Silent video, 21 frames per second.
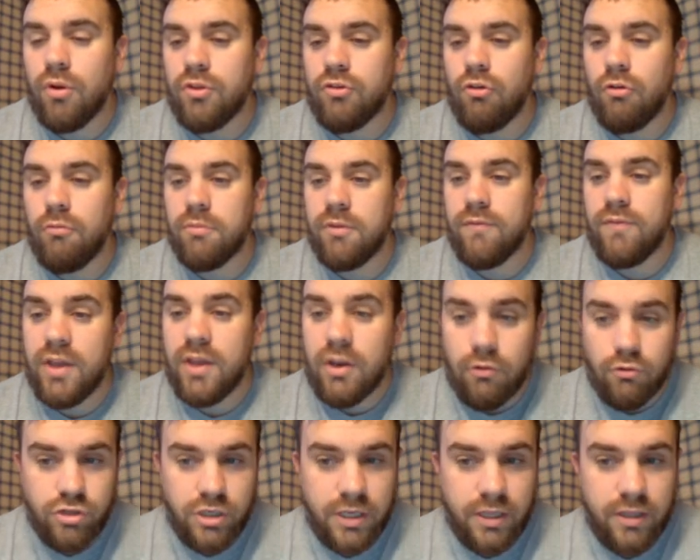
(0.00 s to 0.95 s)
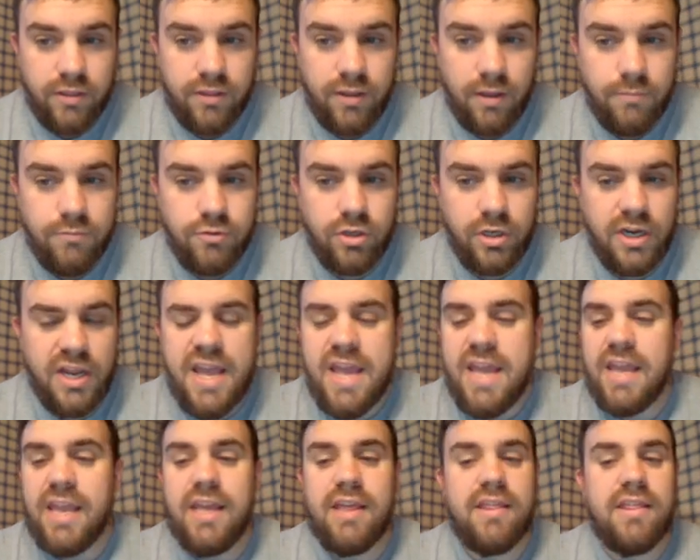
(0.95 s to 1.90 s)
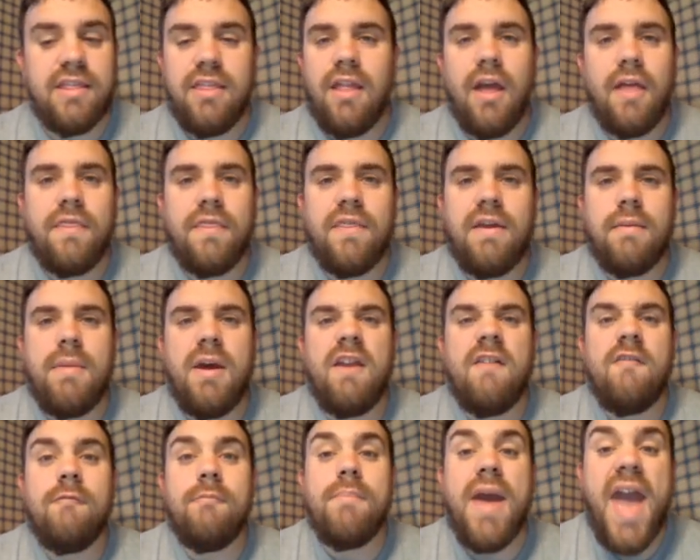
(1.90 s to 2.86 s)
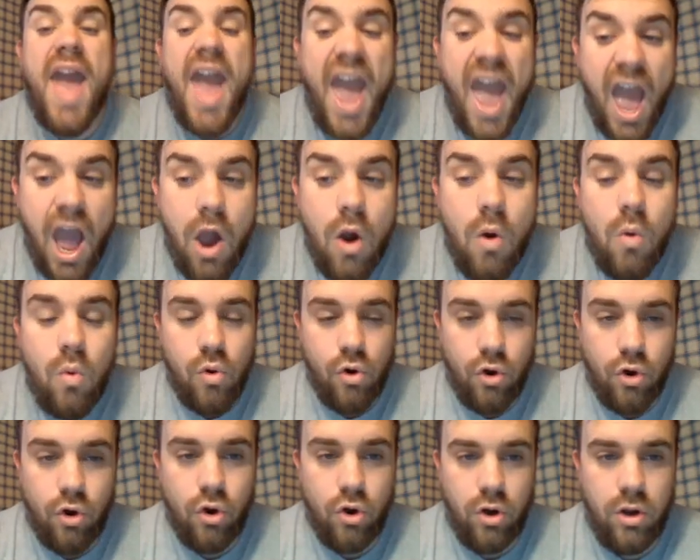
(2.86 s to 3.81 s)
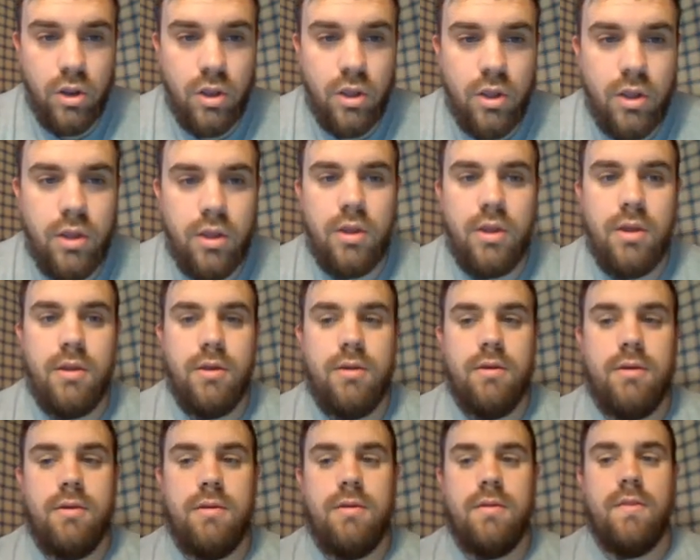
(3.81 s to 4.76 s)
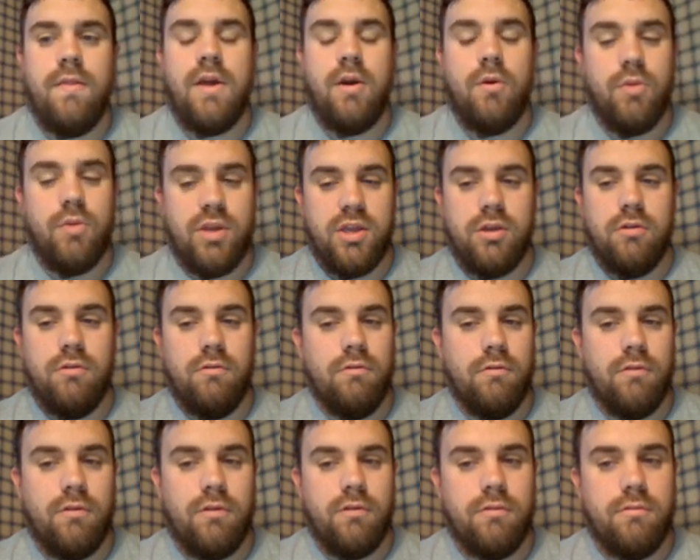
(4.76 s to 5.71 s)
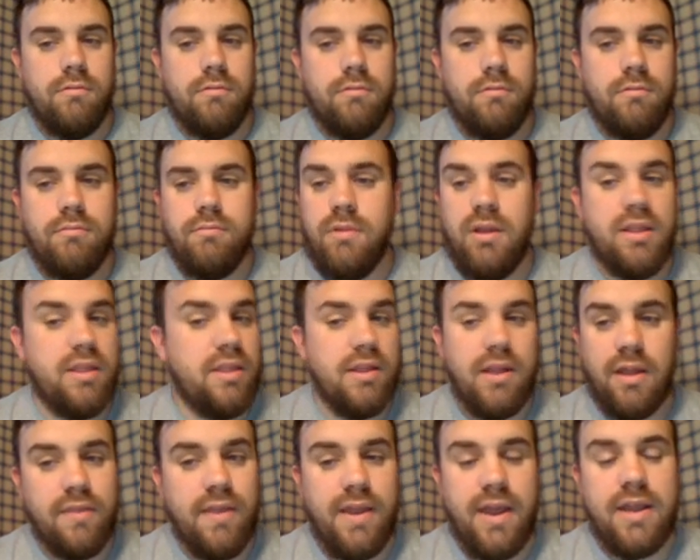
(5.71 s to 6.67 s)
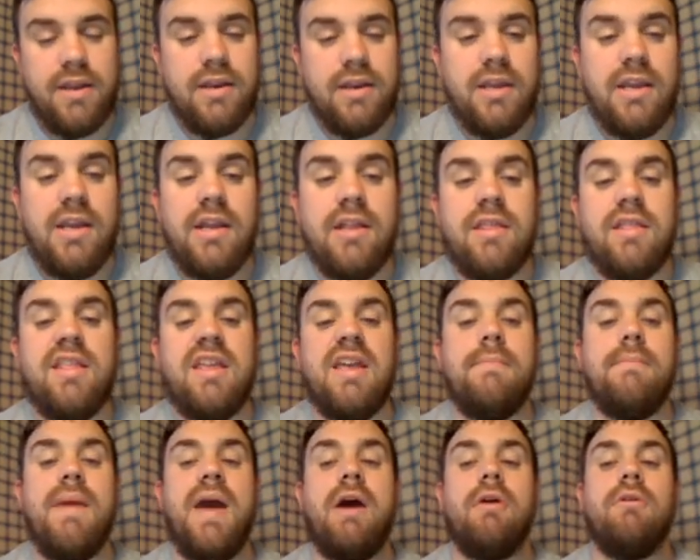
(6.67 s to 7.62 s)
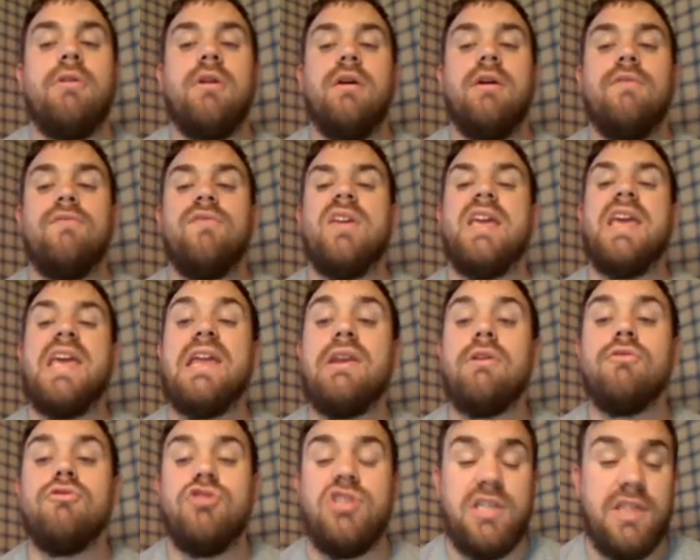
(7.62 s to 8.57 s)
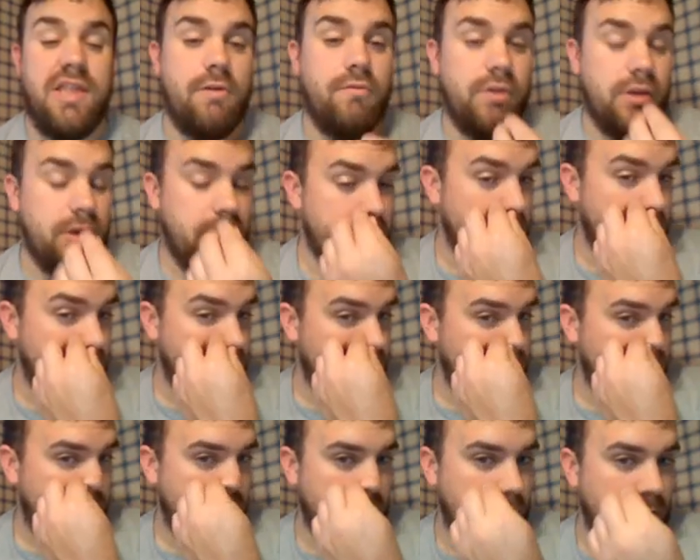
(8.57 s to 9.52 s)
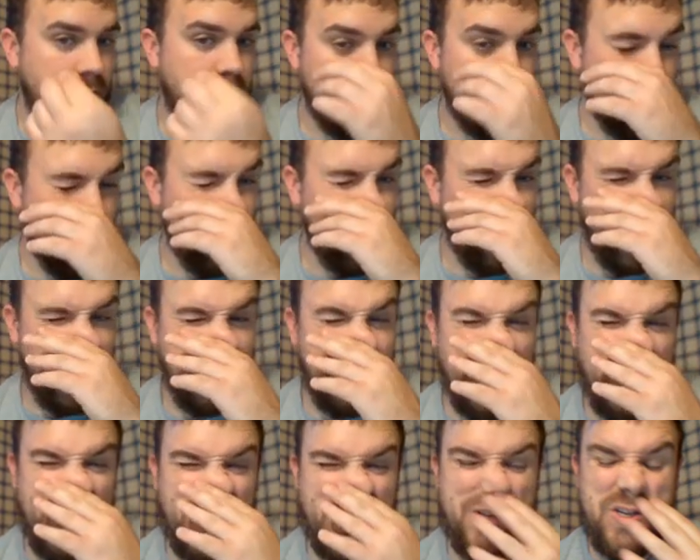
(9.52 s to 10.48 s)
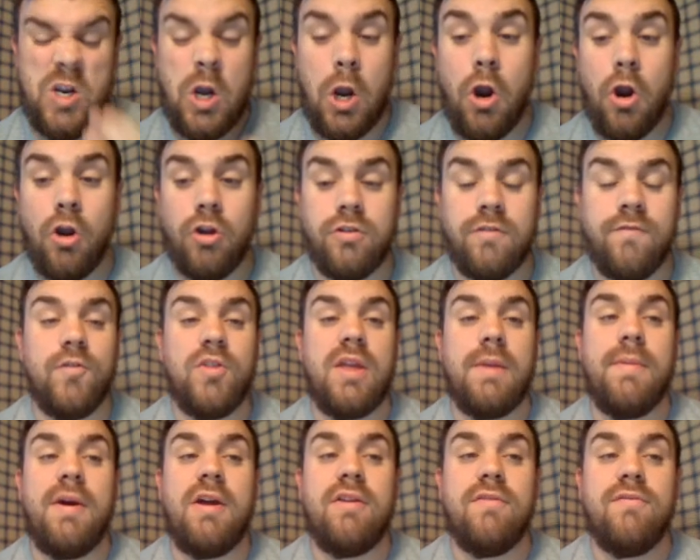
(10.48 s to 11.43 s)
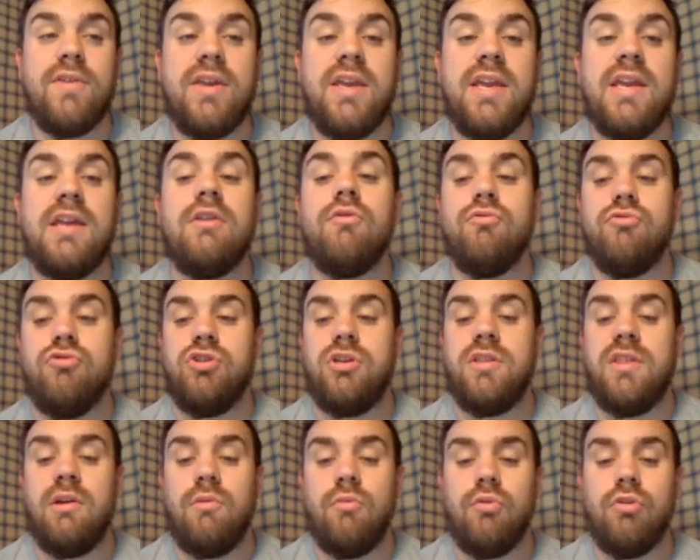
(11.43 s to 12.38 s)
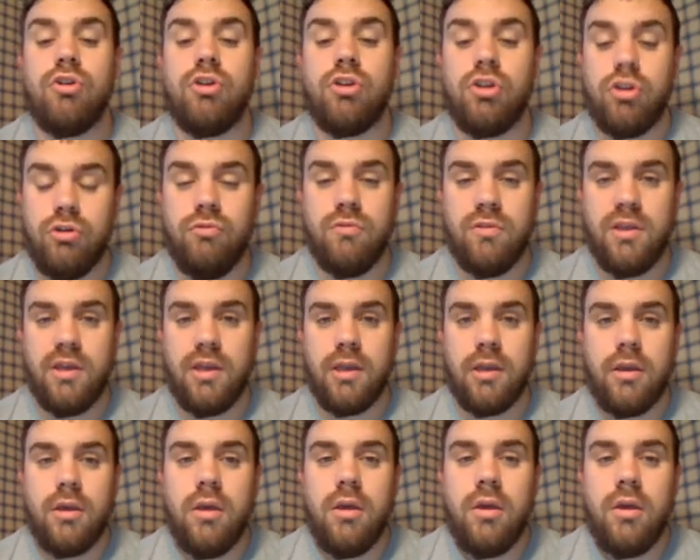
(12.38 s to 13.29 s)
in terms of energy consumption is not the amount of power that we use. It's not that. It's the amount of energy that we use. And so we're being charged for the amount of energy that we're using.